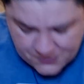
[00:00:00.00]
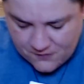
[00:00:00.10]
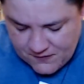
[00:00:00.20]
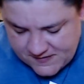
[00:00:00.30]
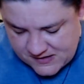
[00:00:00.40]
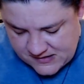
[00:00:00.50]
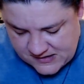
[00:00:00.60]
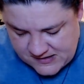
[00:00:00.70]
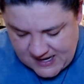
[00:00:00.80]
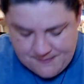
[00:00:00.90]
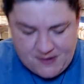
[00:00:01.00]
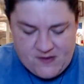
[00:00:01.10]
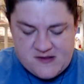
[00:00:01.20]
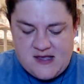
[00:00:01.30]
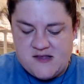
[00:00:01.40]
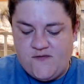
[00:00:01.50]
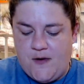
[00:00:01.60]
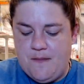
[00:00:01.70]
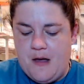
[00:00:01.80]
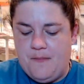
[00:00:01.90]
if this is the same, but this says
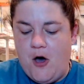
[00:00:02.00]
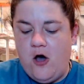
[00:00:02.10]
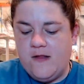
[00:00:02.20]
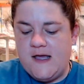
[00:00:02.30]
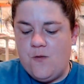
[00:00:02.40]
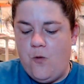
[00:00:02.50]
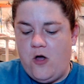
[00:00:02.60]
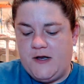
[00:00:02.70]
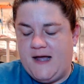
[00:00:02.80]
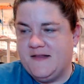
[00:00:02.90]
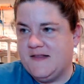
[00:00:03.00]
from Polly Walnuts.